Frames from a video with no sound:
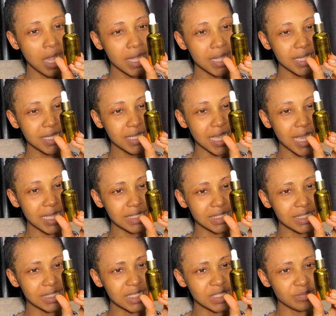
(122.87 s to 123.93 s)
Yes,
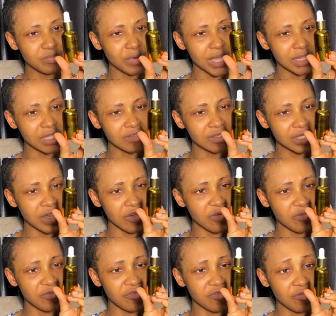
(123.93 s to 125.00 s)
this brightening
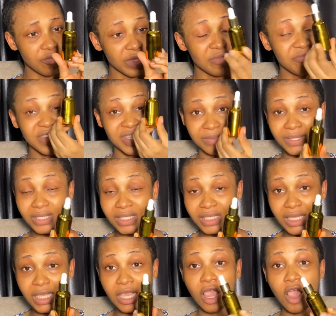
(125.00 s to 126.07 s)
serum with vitamin
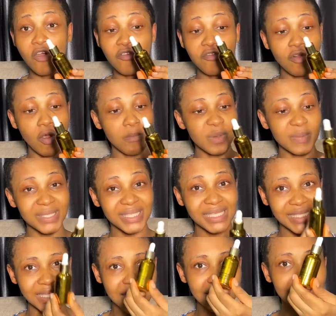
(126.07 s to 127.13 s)
C from BBT
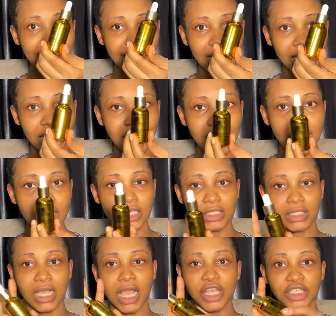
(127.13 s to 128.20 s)
Skincare.
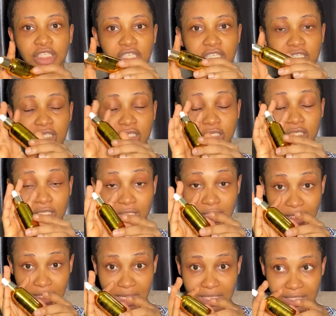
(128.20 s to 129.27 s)
I usually use
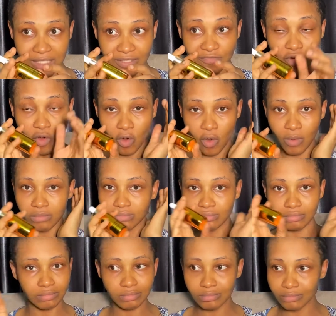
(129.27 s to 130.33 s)
this for
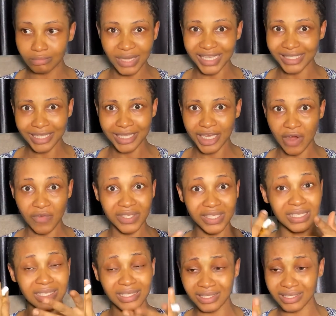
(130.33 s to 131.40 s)
my skincare routine.
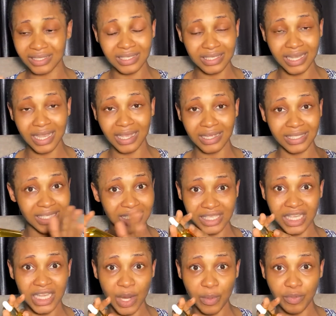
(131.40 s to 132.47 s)
It's the
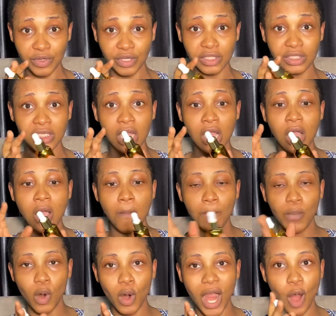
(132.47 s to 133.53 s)
skincare product.
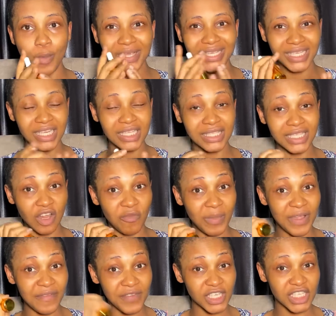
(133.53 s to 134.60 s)
But I'll be using it to take off my
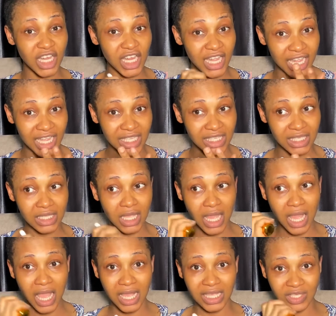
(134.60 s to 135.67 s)
facial hairs
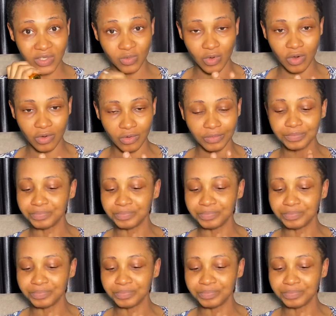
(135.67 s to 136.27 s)
as well.